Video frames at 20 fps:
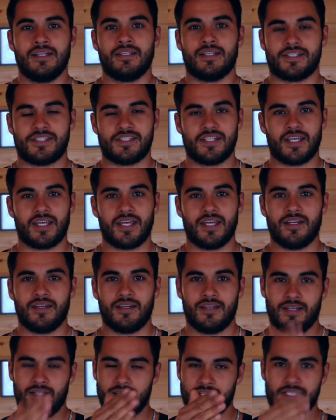stick in.
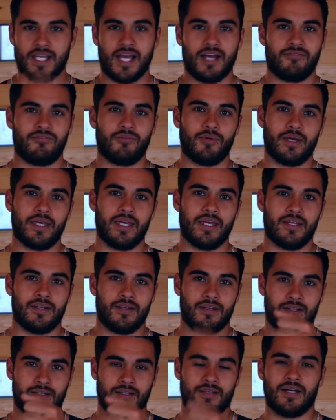It's halfway in,